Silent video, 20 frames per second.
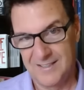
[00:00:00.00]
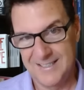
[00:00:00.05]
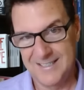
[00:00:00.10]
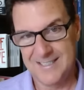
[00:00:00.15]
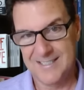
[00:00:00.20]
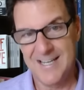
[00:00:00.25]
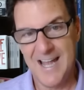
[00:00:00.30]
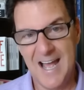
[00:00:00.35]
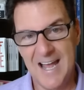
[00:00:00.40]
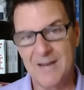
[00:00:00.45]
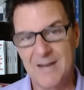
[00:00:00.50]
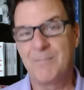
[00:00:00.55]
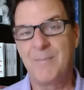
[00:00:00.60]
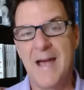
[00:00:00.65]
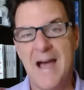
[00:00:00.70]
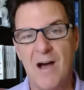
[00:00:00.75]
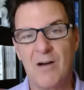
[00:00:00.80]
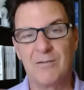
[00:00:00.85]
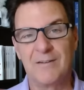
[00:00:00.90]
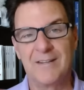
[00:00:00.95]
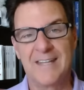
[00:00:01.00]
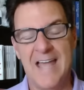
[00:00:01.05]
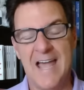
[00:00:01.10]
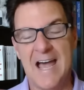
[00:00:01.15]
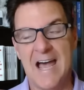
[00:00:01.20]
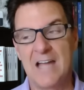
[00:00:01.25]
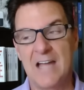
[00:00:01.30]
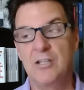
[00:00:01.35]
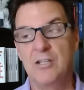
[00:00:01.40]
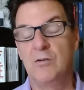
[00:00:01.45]
It's not about
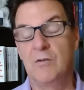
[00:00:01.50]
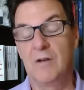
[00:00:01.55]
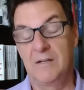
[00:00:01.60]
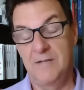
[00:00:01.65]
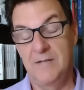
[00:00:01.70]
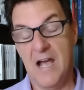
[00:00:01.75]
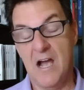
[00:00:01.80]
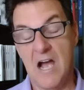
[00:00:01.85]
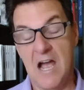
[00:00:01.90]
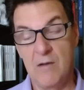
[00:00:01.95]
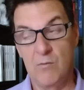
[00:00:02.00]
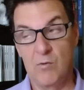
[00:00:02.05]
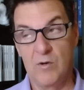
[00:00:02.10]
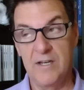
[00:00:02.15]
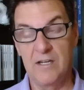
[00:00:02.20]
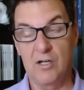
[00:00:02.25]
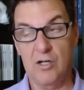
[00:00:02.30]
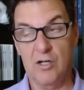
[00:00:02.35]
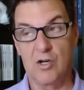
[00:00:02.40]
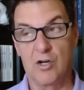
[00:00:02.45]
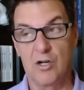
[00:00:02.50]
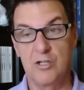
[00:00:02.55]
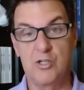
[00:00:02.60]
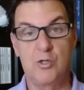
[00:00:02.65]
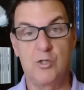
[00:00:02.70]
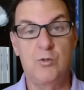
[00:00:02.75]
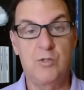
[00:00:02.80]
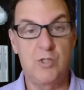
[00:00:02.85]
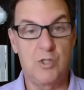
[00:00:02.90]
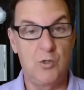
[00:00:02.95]
that. Now, I would encourage
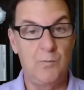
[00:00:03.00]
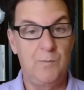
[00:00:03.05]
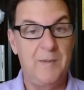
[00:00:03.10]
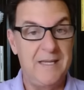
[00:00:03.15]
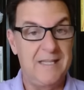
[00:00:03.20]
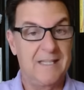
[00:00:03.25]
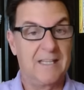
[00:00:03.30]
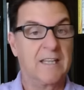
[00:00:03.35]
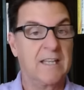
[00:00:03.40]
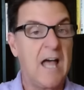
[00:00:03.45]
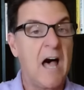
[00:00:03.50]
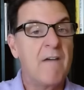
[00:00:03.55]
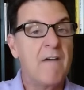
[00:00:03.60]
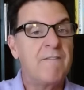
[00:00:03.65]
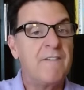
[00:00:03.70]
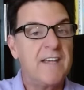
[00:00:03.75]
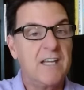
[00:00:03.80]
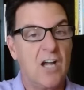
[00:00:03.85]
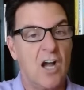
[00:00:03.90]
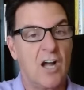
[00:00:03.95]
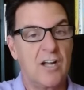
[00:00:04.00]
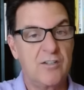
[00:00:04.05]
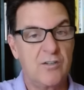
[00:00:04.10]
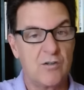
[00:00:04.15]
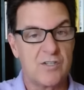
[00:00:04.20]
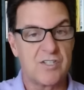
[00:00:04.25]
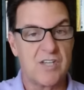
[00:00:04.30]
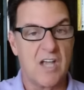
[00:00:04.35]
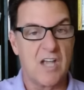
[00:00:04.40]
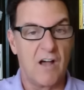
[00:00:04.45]
you to be loving on
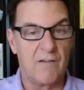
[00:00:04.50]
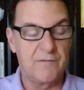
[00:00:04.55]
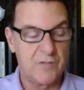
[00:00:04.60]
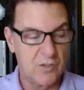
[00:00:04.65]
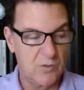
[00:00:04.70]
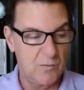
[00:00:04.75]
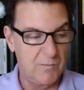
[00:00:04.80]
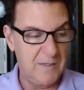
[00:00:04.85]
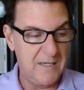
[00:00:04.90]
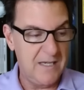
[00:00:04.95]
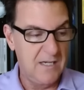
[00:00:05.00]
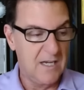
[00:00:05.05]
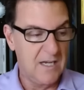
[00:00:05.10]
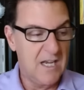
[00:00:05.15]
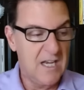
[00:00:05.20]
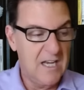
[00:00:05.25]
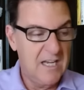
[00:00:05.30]
yourself, to be,